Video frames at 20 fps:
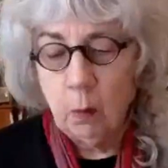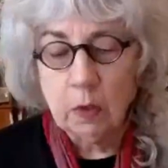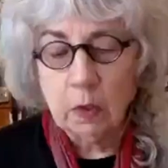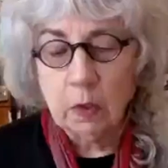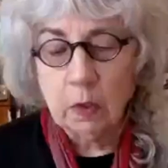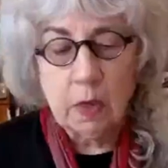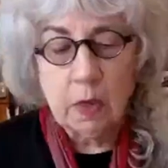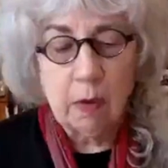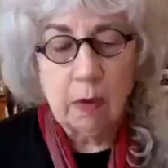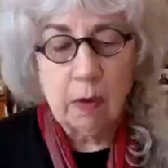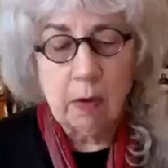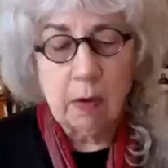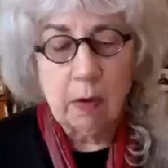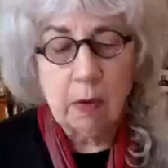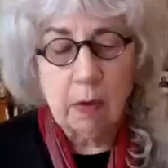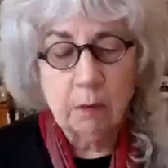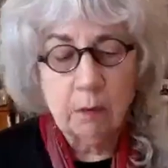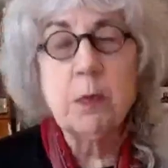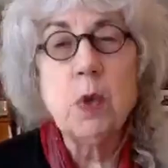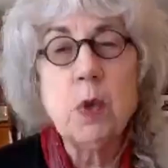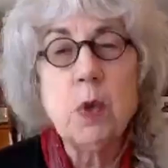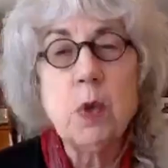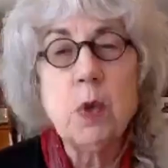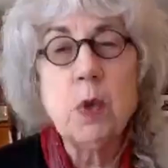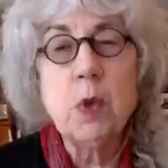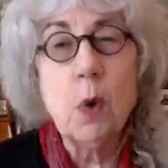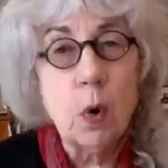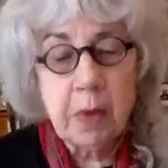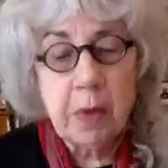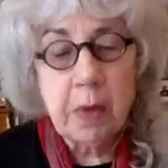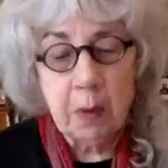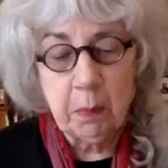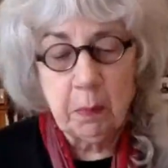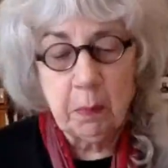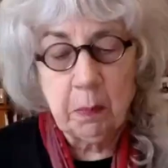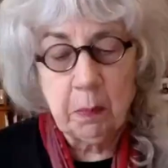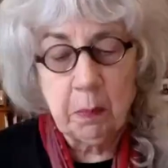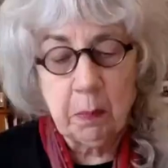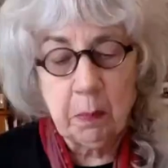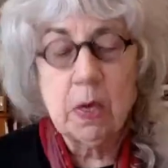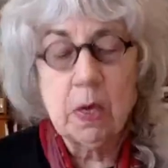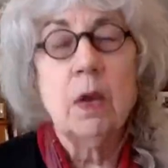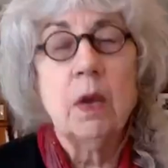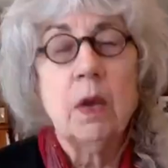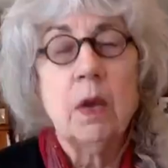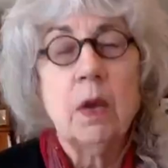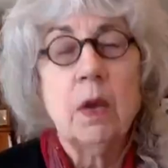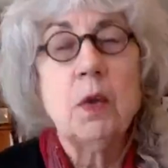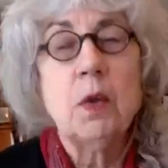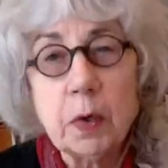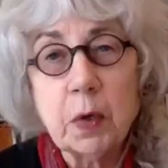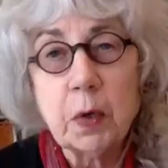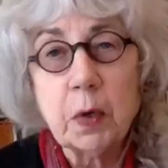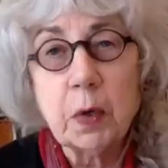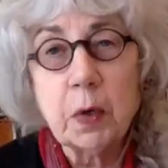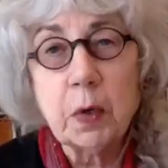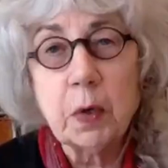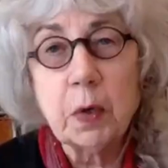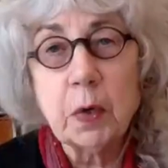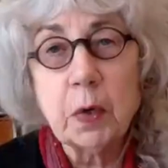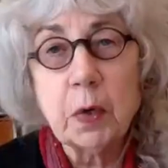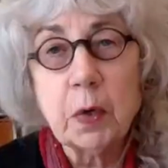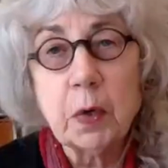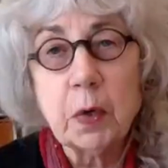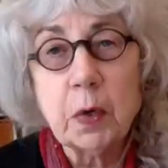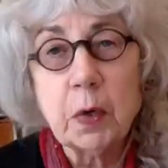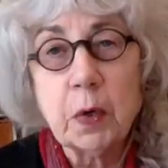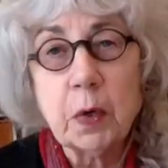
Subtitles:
will come from your memory, your